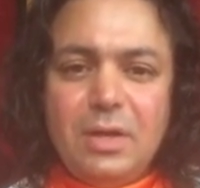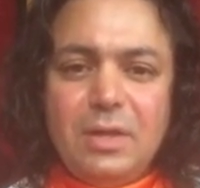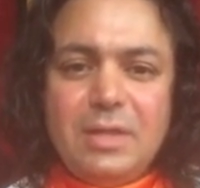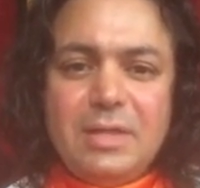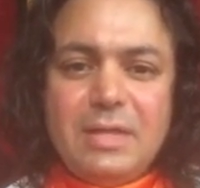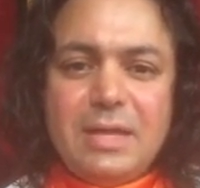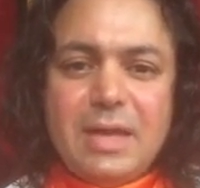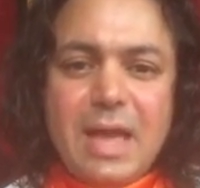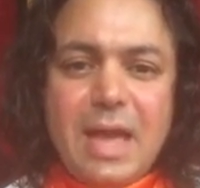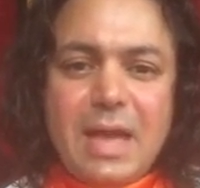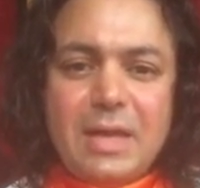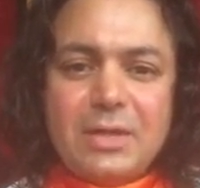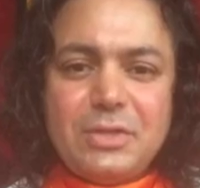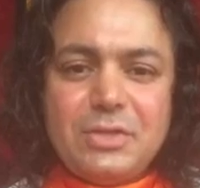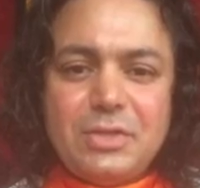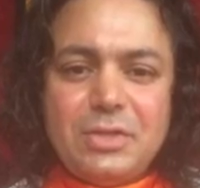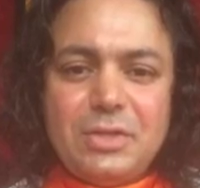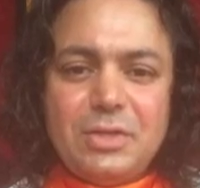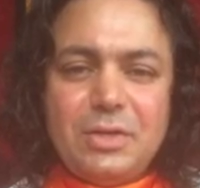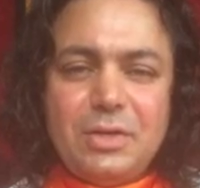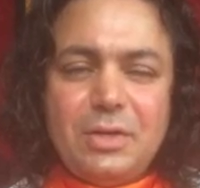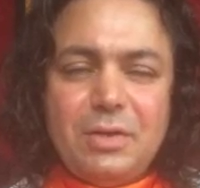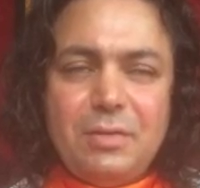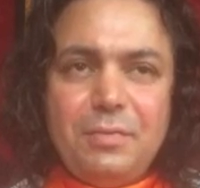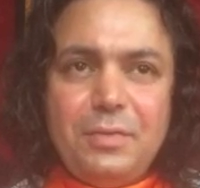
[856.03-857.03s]
The
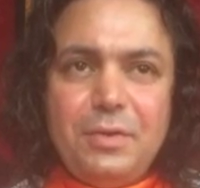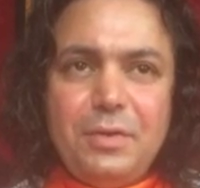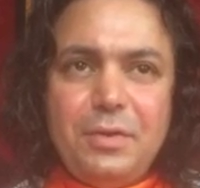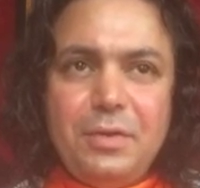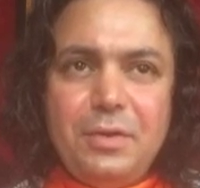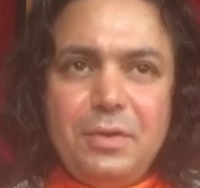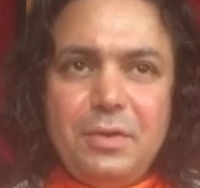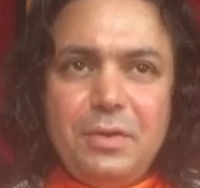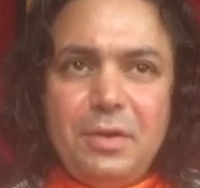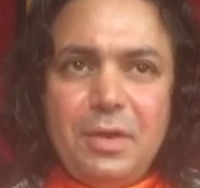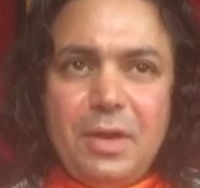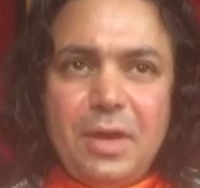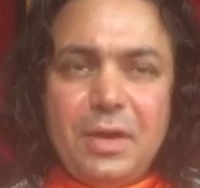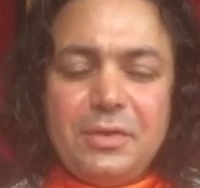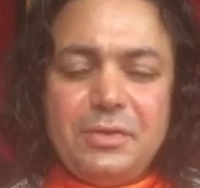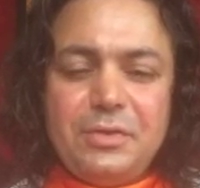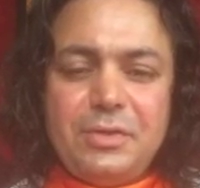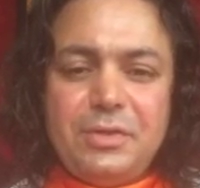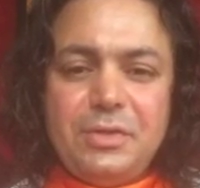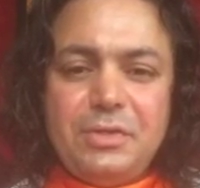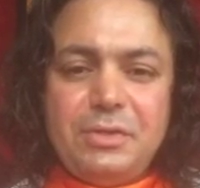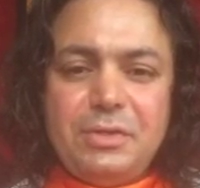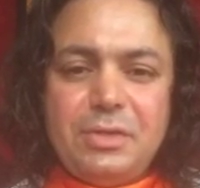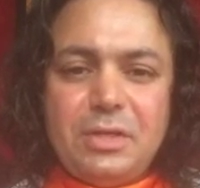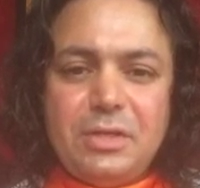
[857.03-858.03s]
action of the
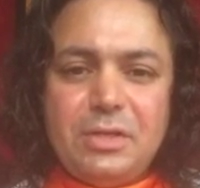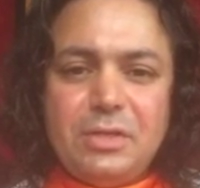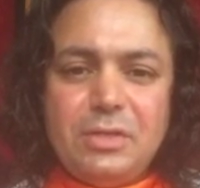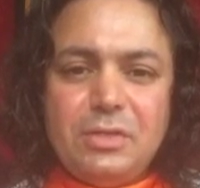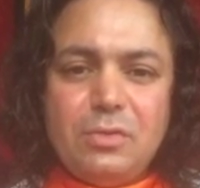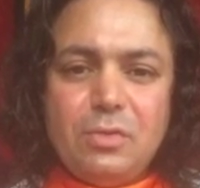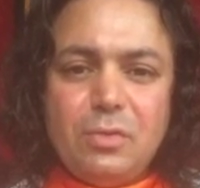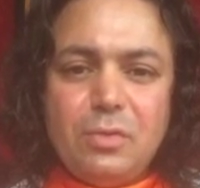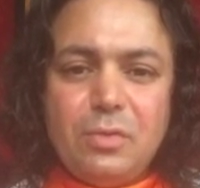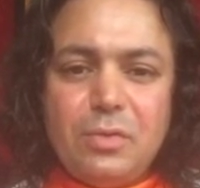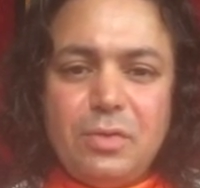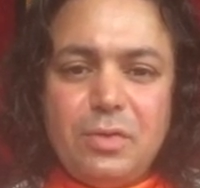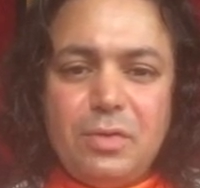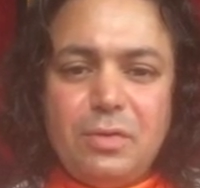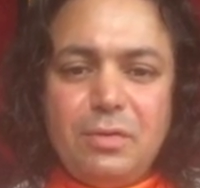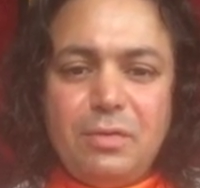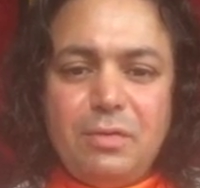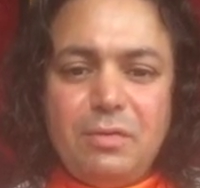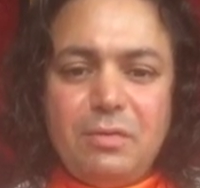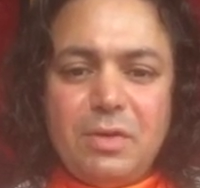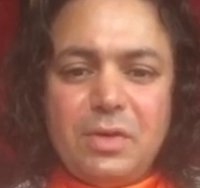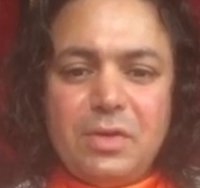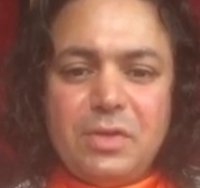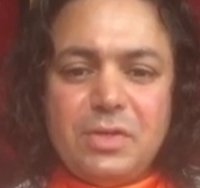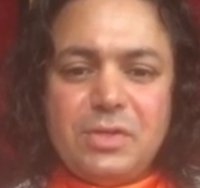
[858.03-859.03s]
existence or the
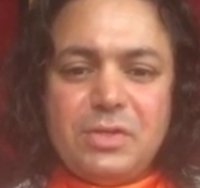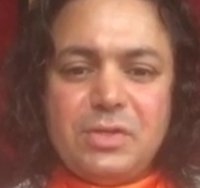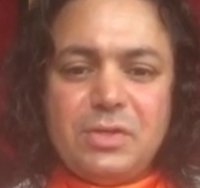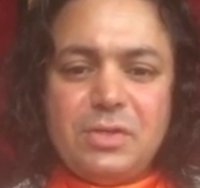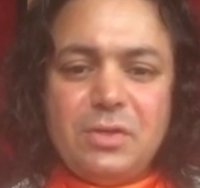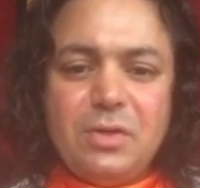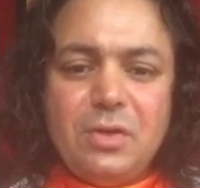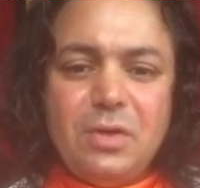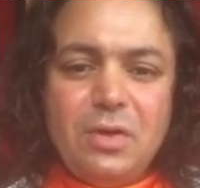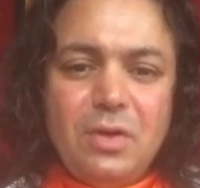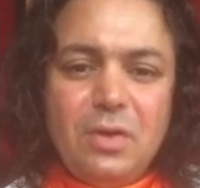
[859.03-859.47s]
universe.